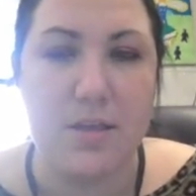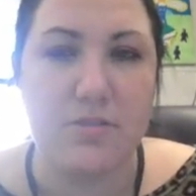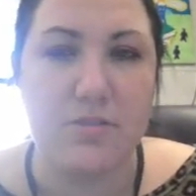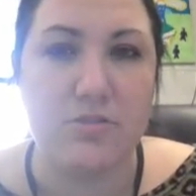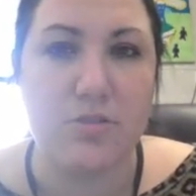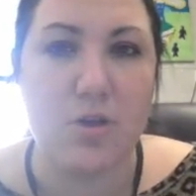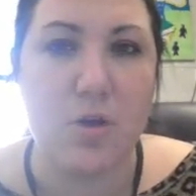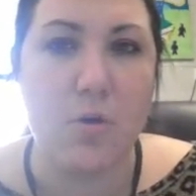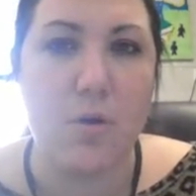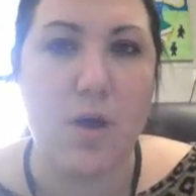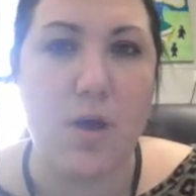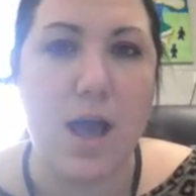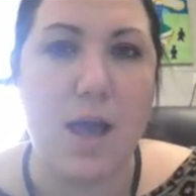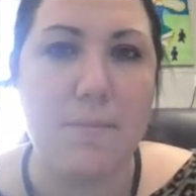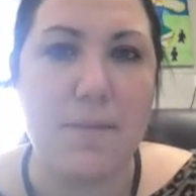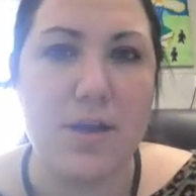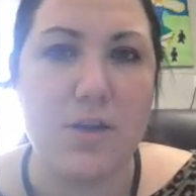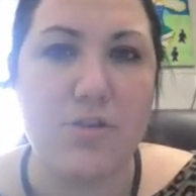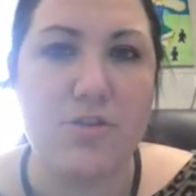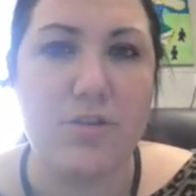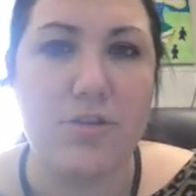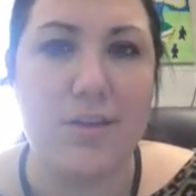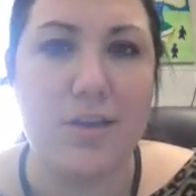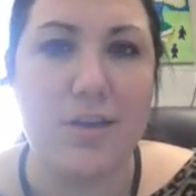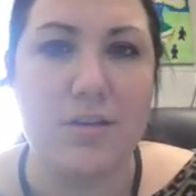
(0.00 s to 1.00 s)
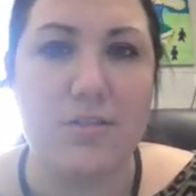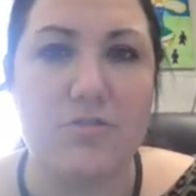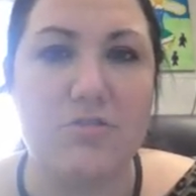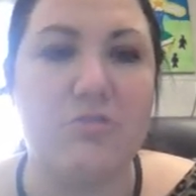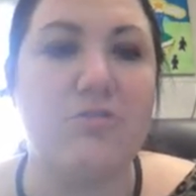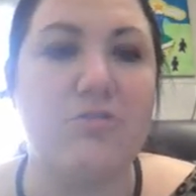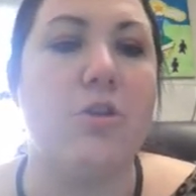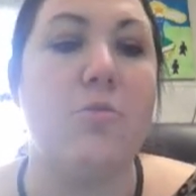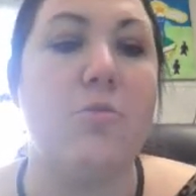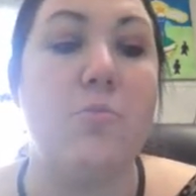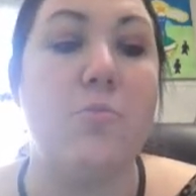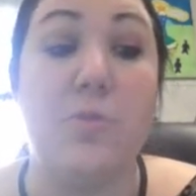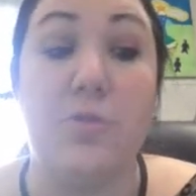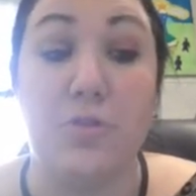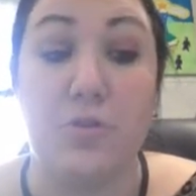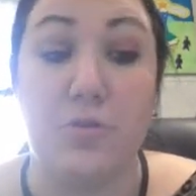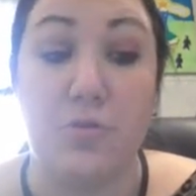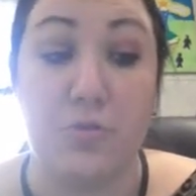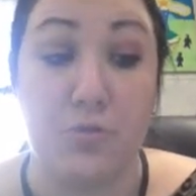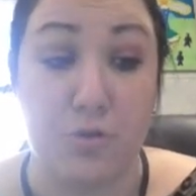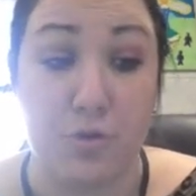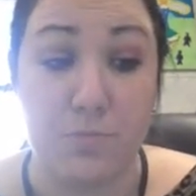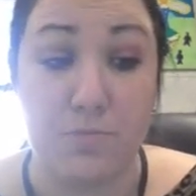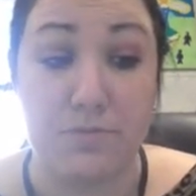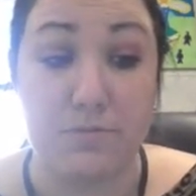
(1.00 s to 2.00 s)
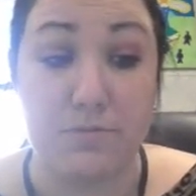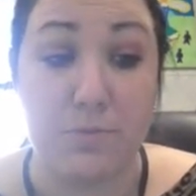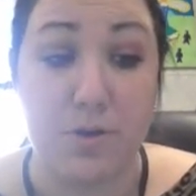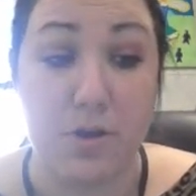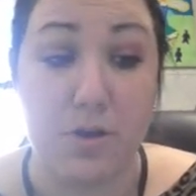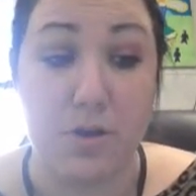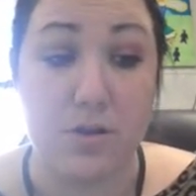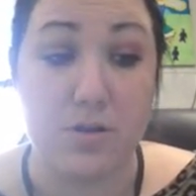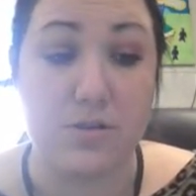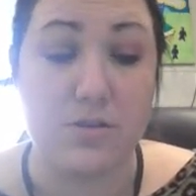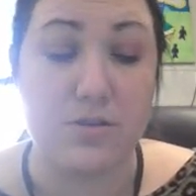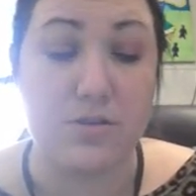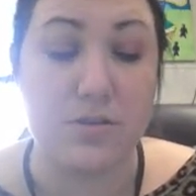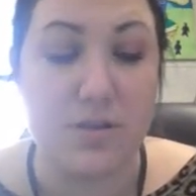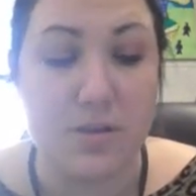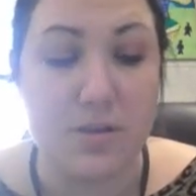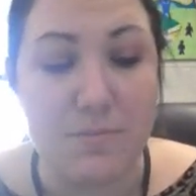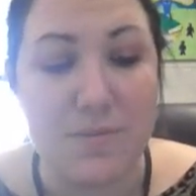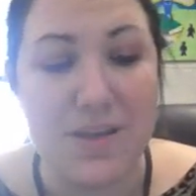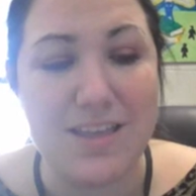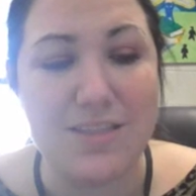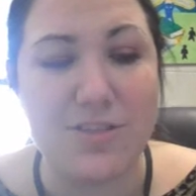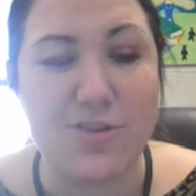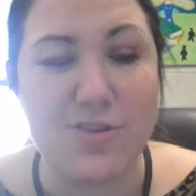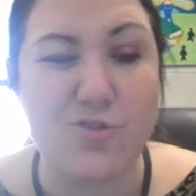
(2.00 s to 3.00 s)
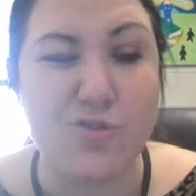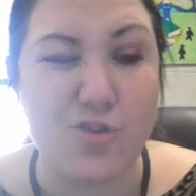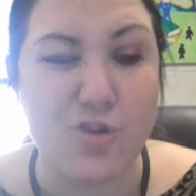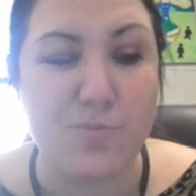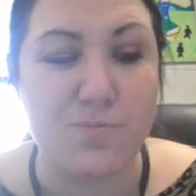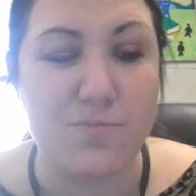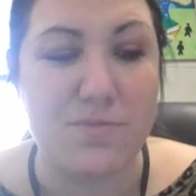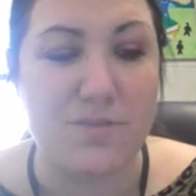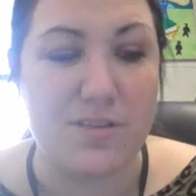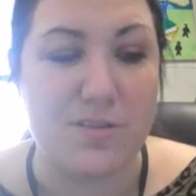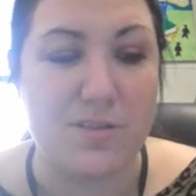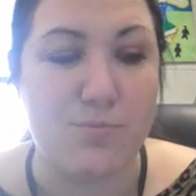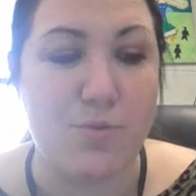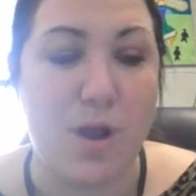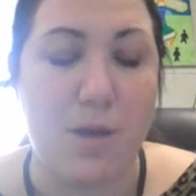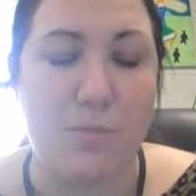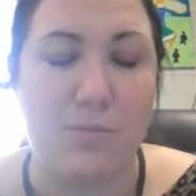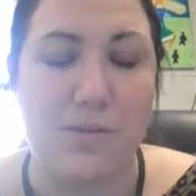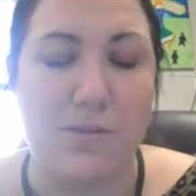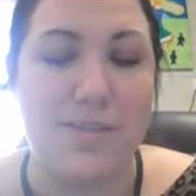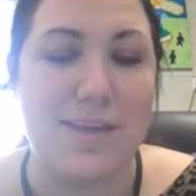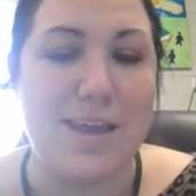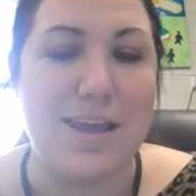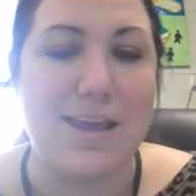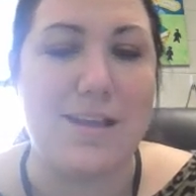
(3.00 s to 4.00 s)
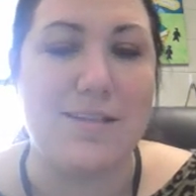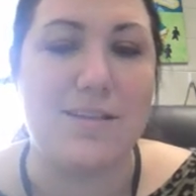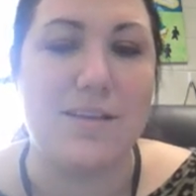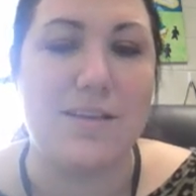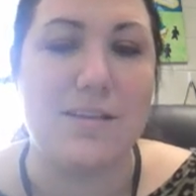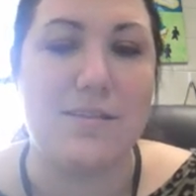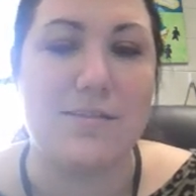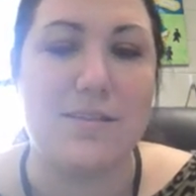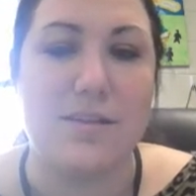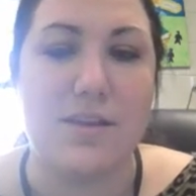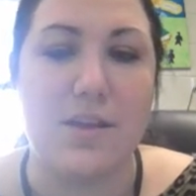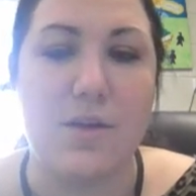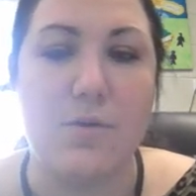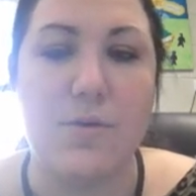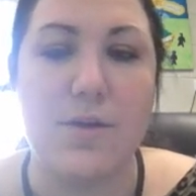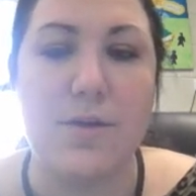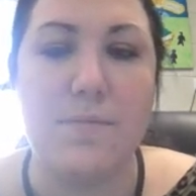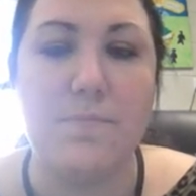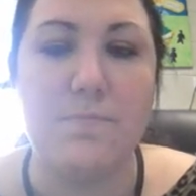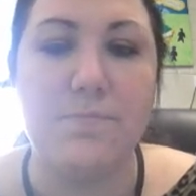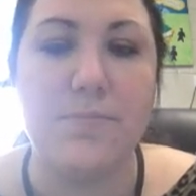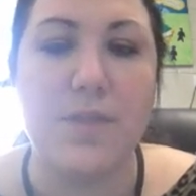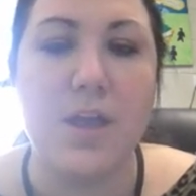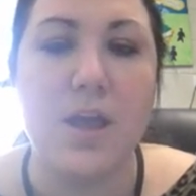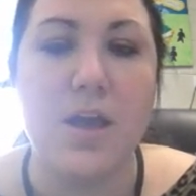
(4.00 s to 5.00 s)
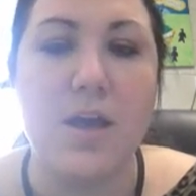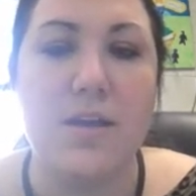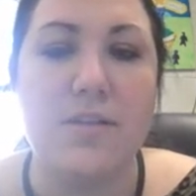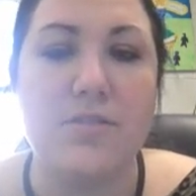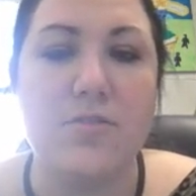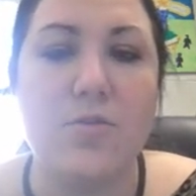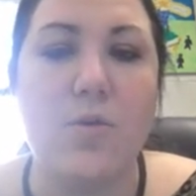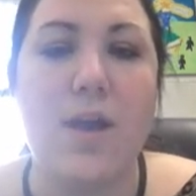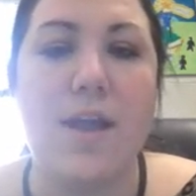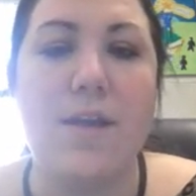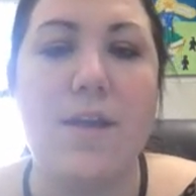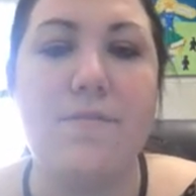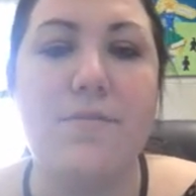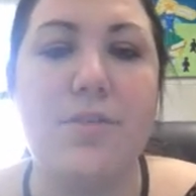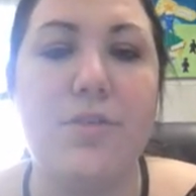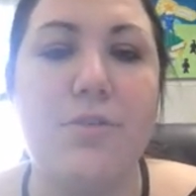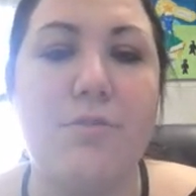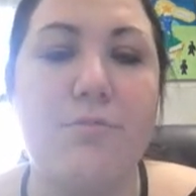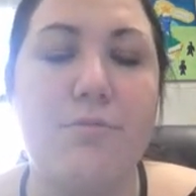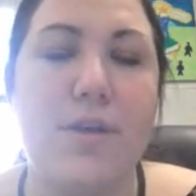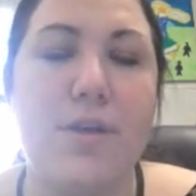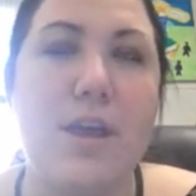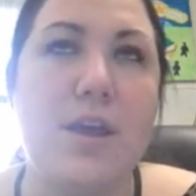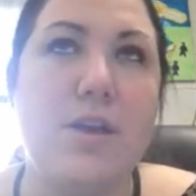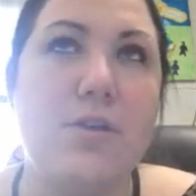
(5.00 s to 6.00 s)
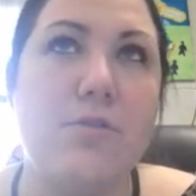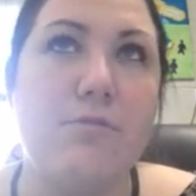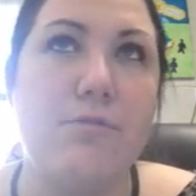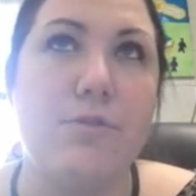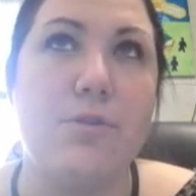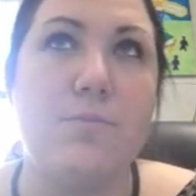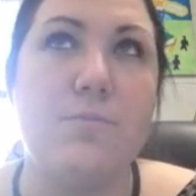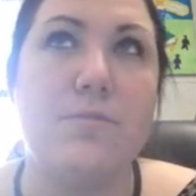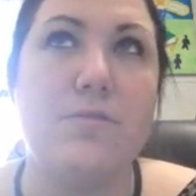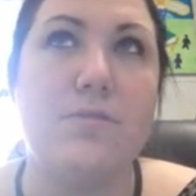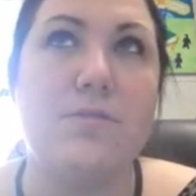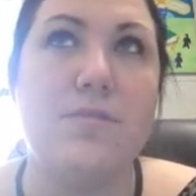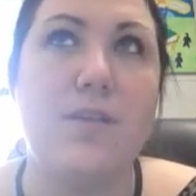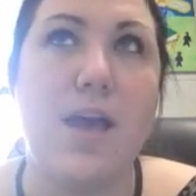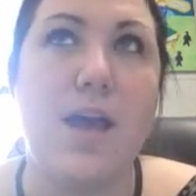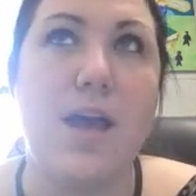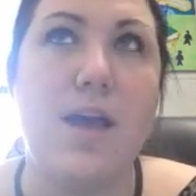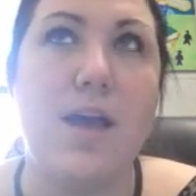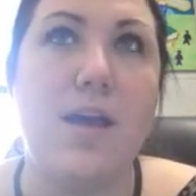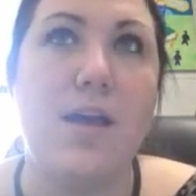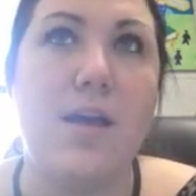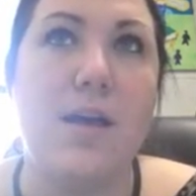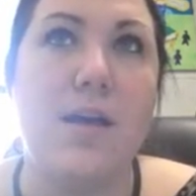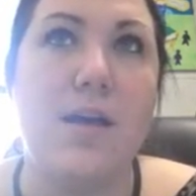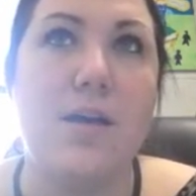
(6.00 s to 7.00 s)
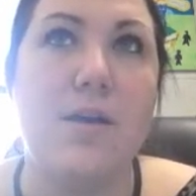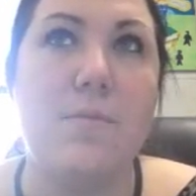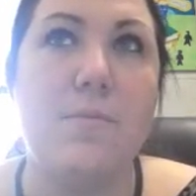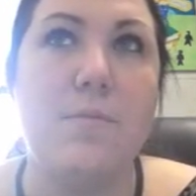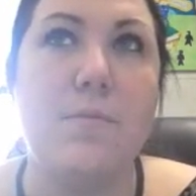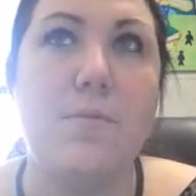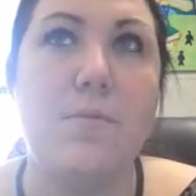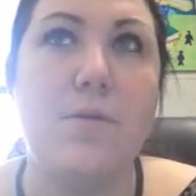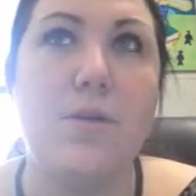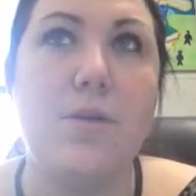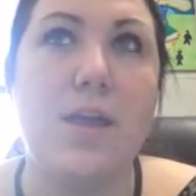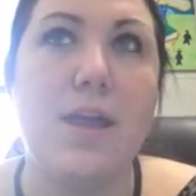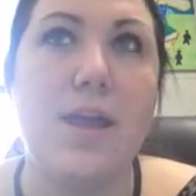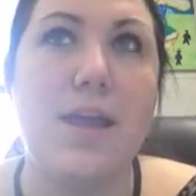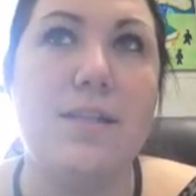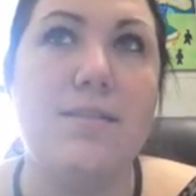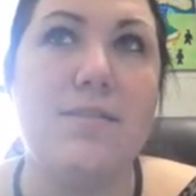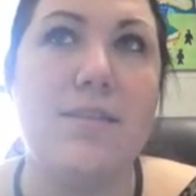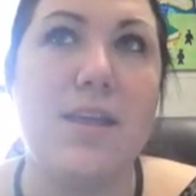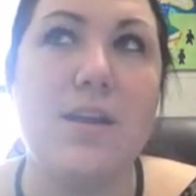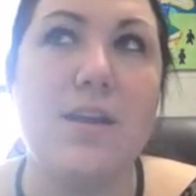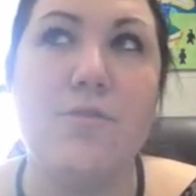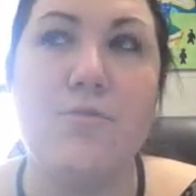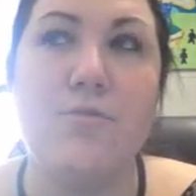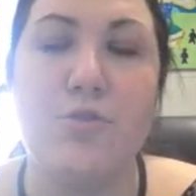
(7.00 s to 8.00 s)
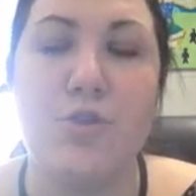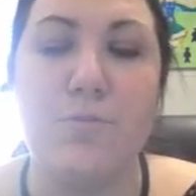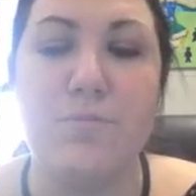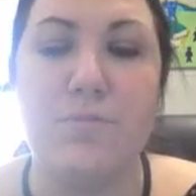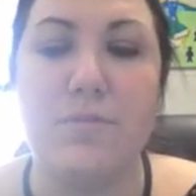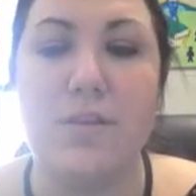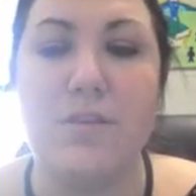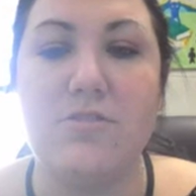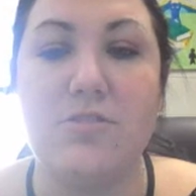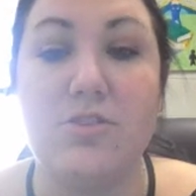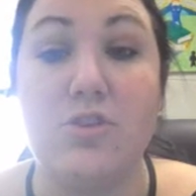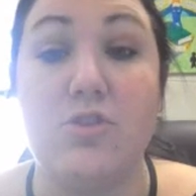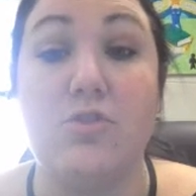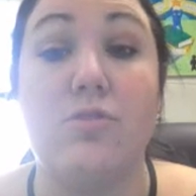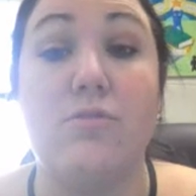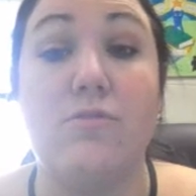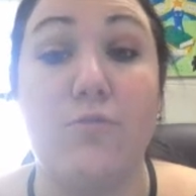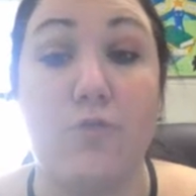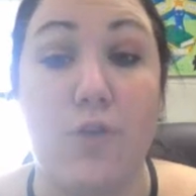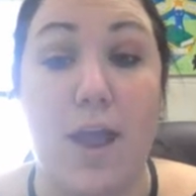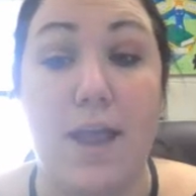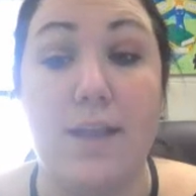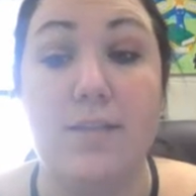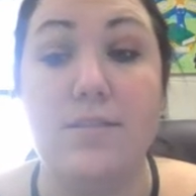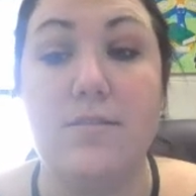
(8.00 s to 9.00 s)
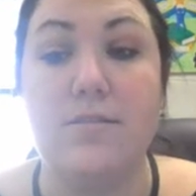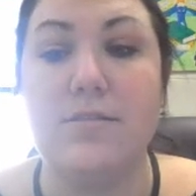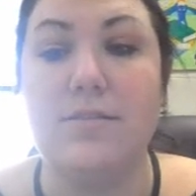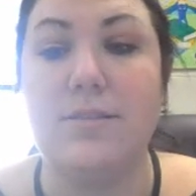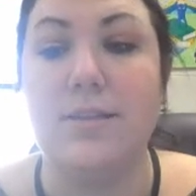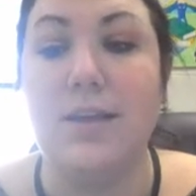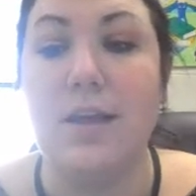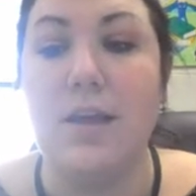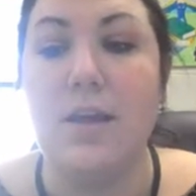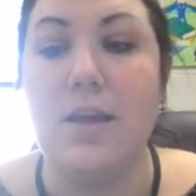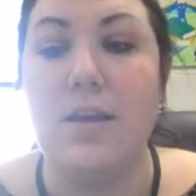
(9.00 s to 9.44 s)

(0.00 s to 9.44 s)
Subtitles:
So I'm actually going to start with the groups part. To me, the groups is probably the easiest to deal with. So I have 3 groups. Instead of groups, let's use friends.